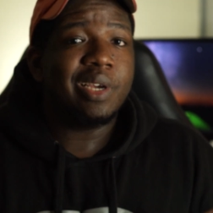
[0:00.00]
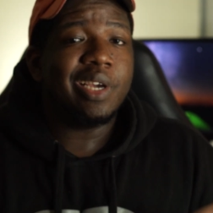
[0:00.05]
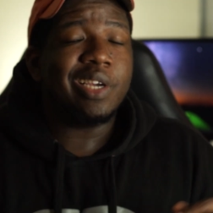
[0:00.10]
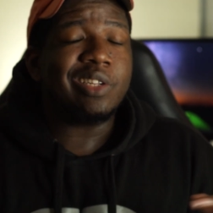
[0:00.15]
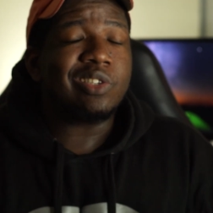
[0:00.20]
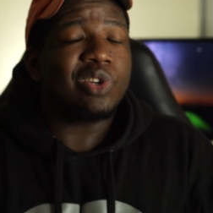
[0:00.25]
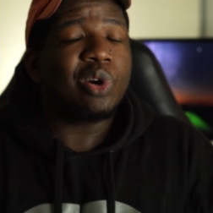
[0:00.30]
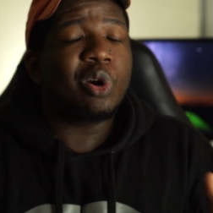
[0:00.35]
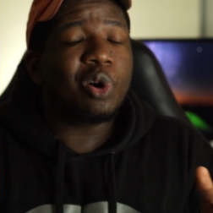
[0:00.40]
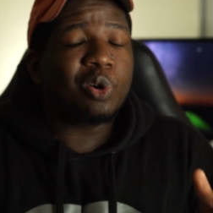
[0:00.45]

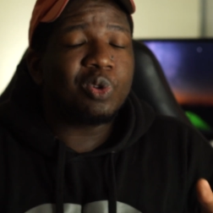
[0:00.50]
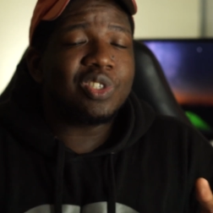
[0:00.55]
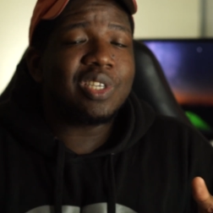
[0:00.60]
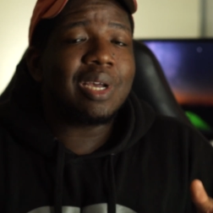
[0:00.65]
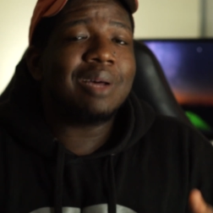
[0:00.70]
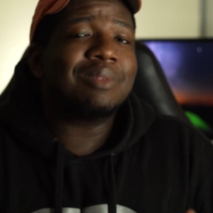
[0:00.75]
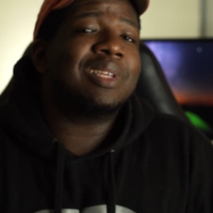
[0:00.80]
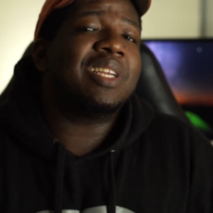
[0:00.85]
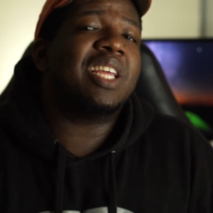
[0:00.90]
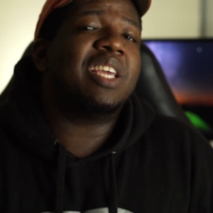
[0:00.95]
It turns
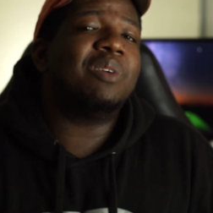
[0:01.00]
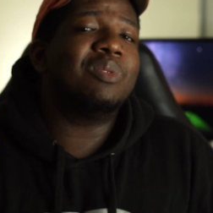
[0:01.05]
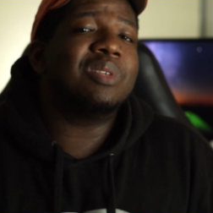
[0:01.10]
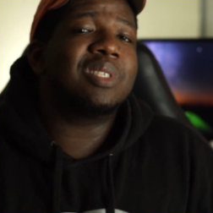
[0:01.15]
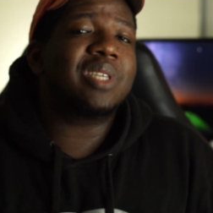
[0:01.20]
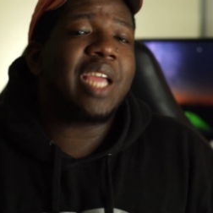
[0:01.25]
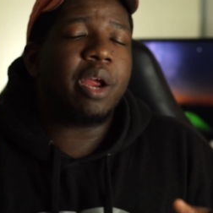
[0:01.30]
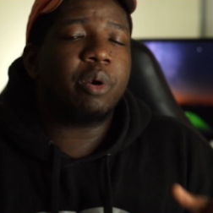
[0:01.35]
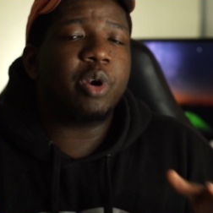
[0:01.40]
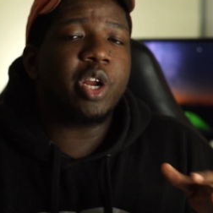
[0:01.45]
out that he was
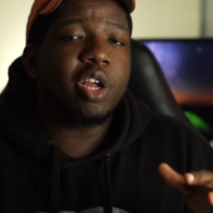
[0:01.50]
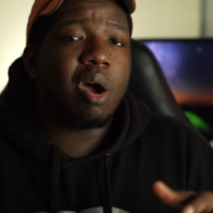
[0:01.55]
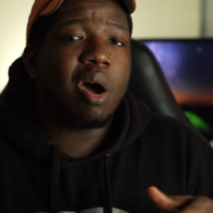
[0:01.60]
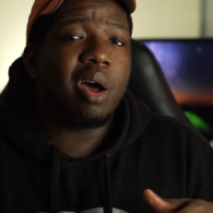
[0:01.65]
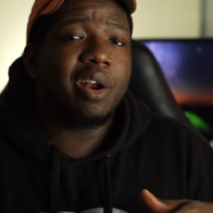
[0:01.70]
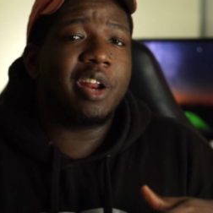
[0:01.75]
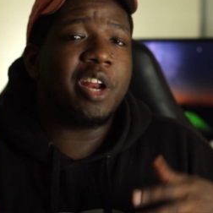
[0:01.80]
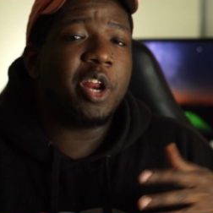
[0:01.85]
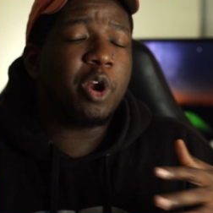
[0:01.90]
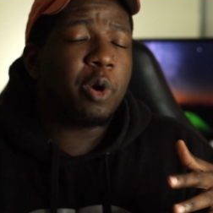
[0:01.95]
carrying
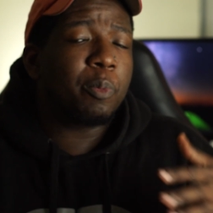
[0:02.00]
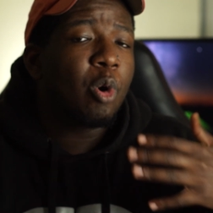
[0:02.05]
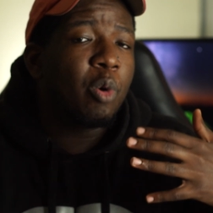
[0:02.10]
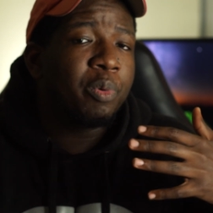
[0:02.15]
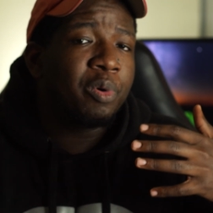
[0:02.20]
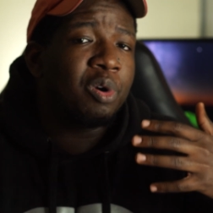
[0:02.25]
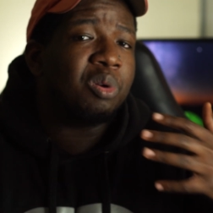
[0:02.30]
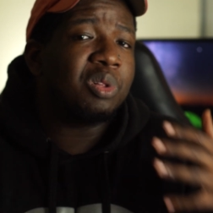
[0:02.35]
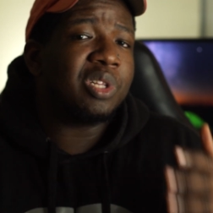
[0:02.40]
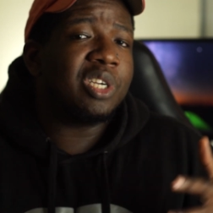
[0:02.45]
on an
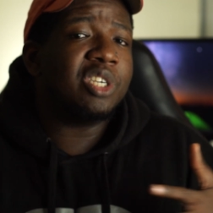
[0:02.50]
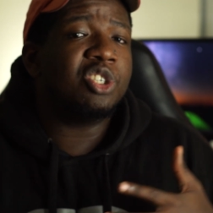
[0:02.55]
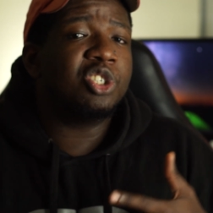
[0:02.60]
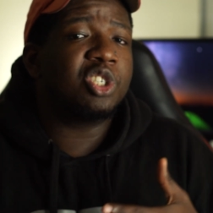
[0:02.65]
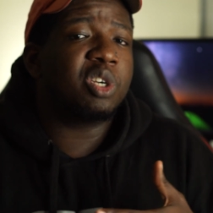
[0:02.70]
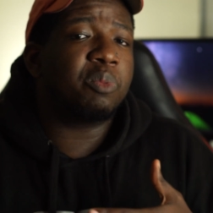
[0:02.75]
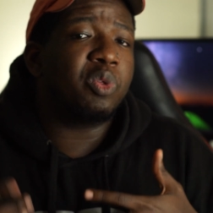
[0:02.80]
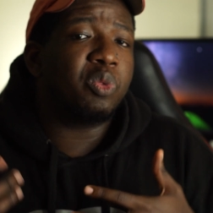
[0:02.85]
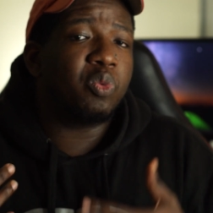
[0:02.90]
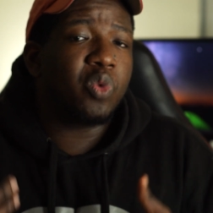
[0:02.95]
inappropriate
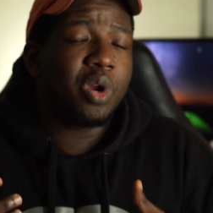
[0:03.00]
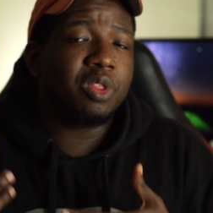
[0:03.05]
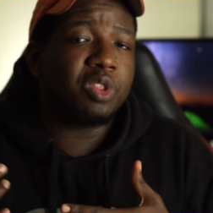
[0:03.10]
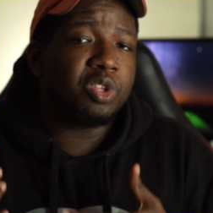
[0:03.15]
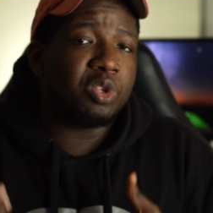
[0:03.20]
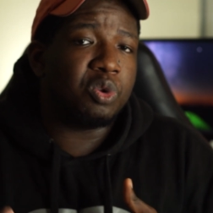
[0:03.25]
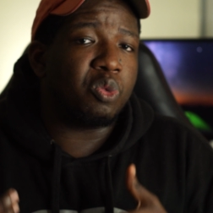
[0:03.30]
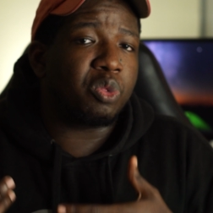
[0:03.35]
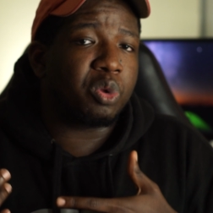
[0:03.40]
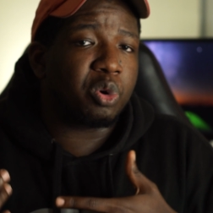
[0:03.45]
relationship with one of the
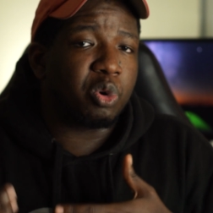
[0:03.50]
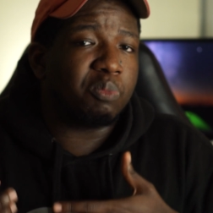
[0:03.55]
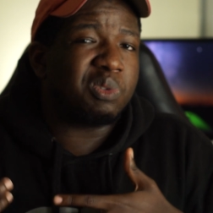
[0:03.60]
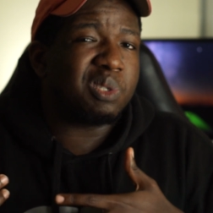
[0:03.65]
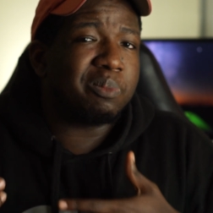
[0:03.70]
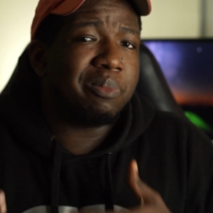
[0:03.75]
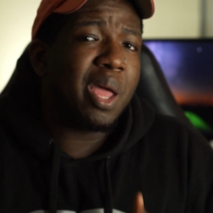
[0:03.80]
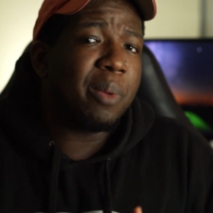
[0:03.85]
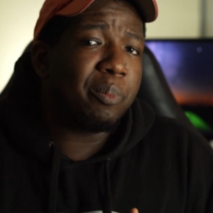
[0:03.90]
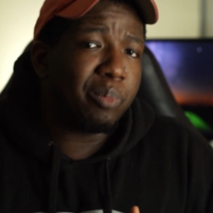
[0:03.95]
youth
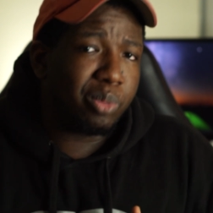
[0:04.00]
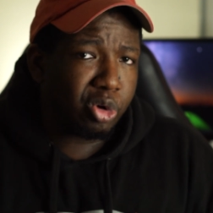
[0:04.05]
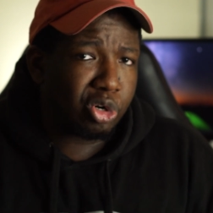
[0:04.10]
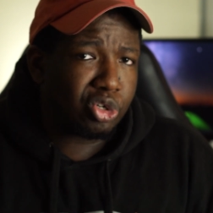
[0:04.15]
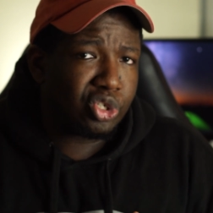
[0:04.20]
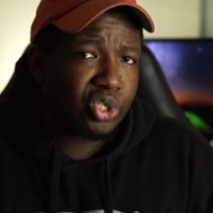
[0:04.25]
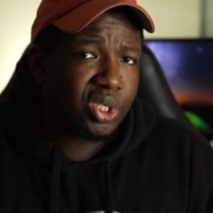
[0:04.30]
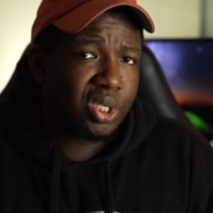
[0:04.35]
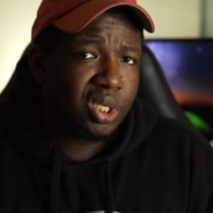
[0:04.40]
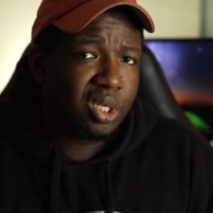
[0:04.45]
group's
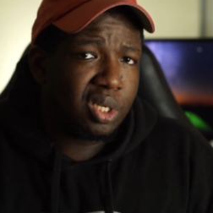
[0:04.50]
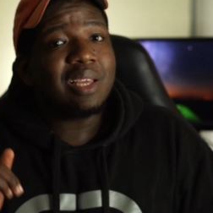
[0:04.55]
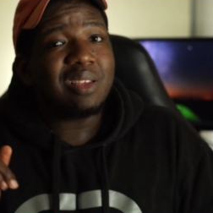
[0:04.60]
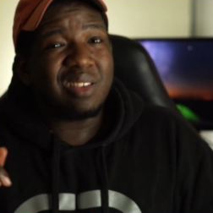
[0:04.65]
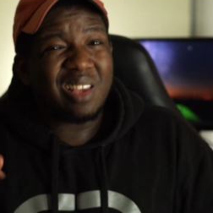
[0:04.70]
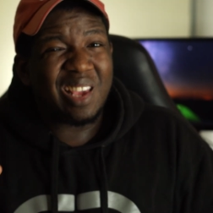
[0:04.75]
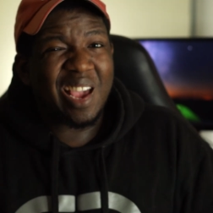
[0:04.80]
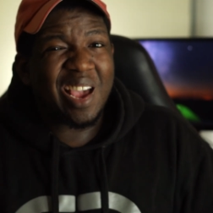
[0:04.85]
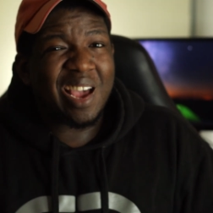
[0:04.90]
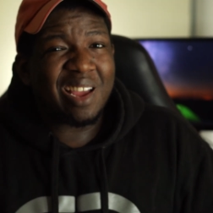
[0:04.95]
members.
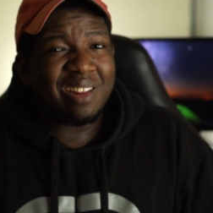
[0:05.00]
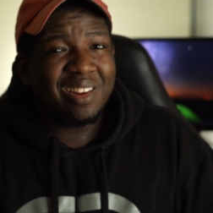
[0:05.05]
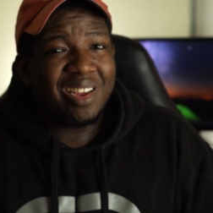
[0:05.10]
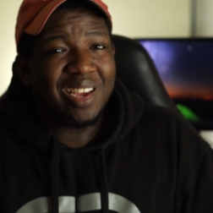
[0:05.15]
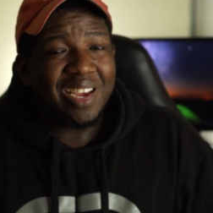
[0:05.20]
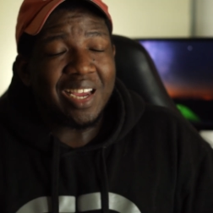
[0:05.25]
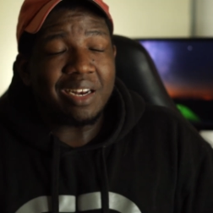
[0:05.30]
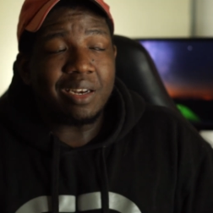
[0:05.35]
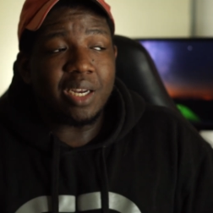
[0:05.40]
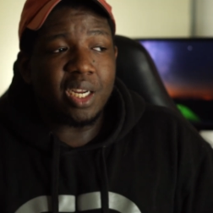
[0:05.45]
Yeah,
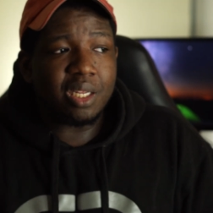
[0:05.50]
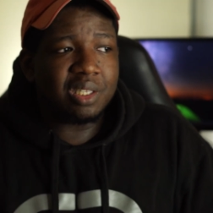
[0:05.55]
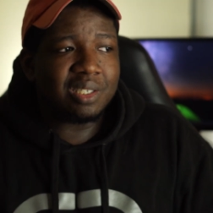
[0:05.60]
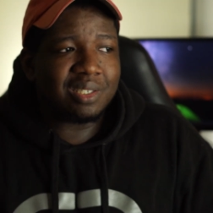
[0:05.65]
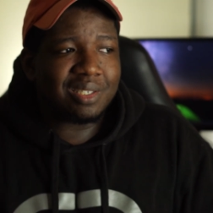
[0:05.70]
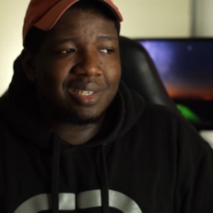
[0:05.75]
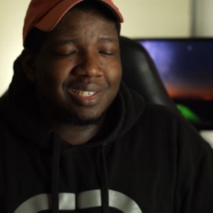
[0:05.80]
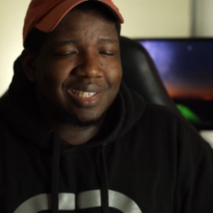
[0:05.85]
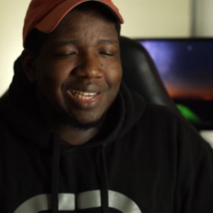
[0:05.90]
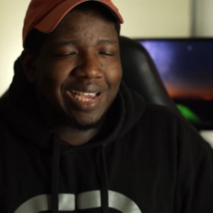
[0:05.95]

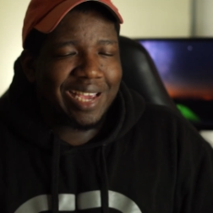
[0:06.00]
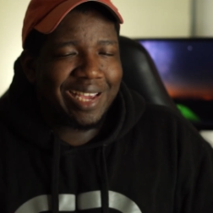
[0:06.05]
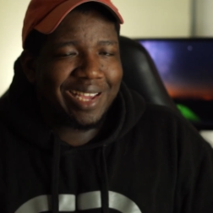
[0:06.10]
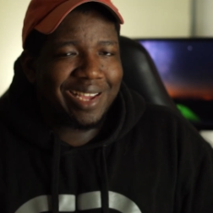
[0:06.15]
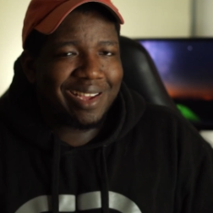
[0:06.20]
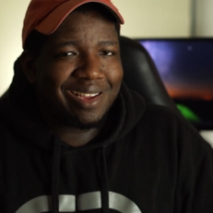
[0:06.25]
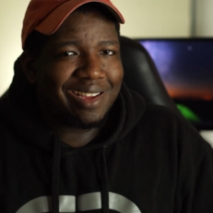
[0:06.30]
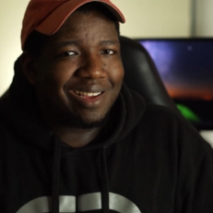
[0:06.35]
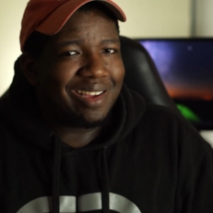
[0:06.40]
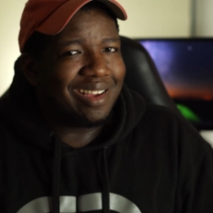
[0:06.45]
needless to say,